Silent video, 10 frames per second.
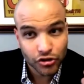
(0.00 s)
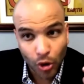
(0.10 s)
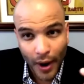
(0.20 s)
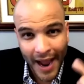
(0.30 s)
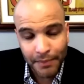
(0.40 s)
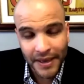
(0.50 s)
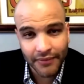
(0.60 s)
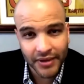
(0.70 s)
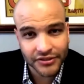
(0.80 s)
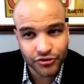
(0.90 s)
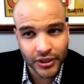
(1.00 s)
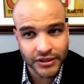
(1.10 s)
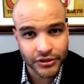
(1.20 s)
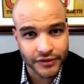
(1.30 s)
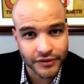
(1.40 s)
So I believe in
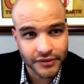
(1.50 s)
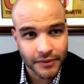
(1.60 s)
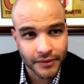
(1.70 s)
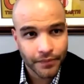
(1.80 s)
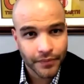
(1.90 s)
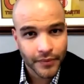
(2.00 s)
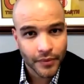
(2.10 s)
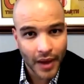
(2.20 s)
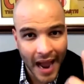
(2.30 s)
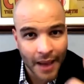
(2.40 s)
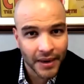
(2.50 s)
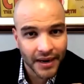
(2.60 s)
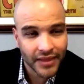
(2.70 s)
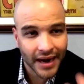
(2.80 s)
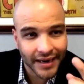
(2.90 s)
strangers. I
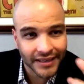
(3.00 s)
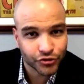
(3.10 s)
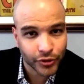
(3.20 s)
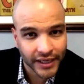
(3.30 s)
believe that an